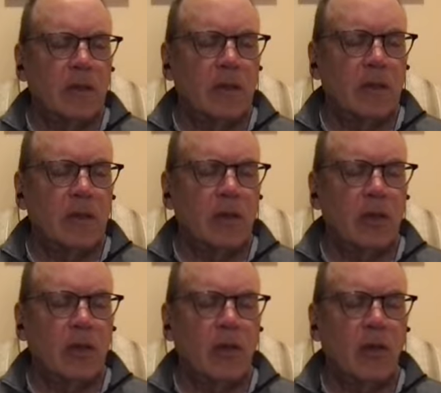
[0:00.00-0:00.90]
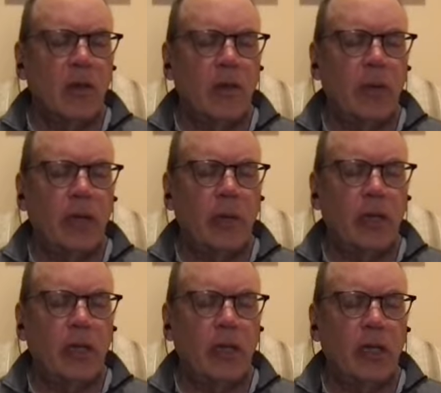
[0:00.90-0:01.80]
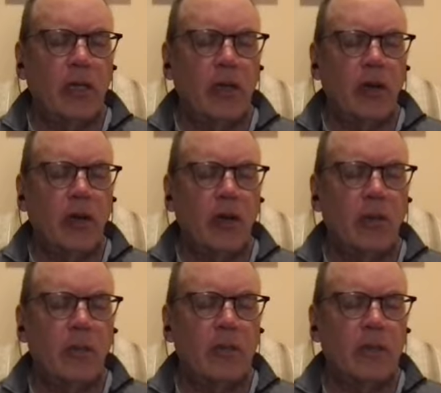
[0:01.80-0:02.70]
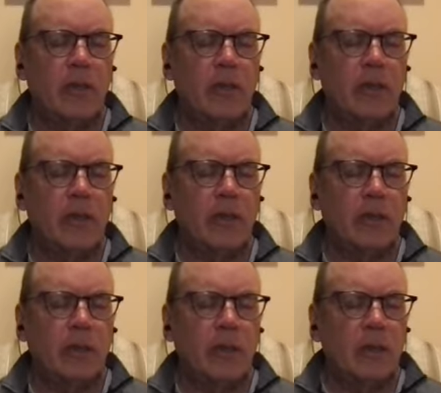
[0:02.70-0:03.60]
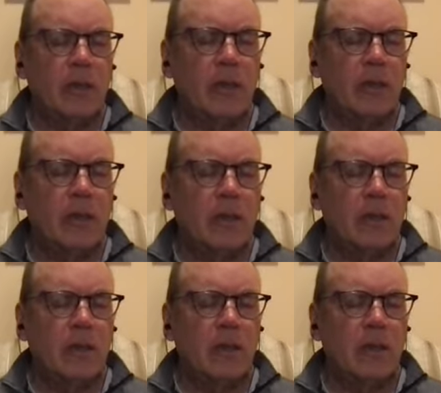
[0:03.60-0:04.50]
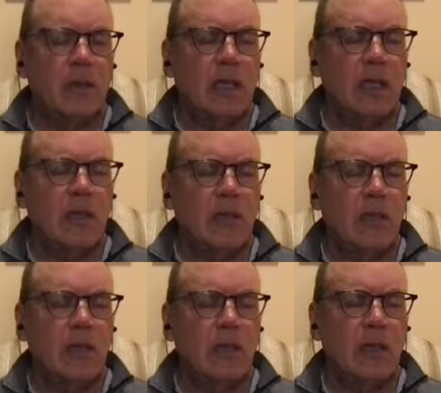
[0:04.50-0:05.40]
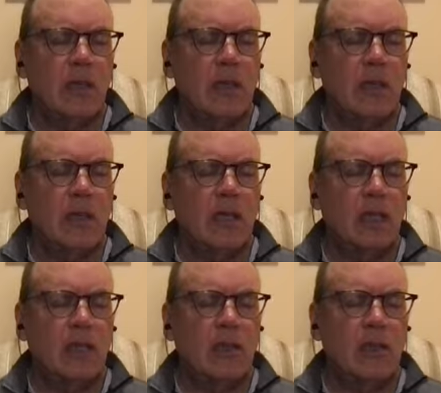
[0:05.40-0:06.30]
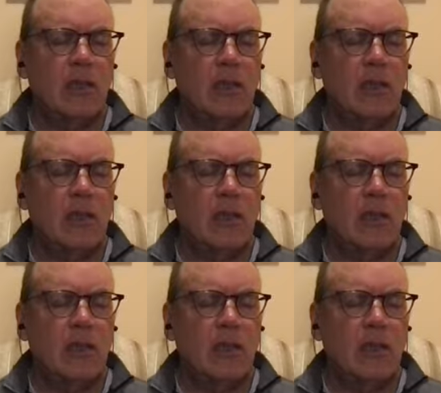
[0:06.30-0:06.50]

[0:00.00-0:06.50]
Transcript: Like when you hold a baby in your arms, it's just naturally gentle.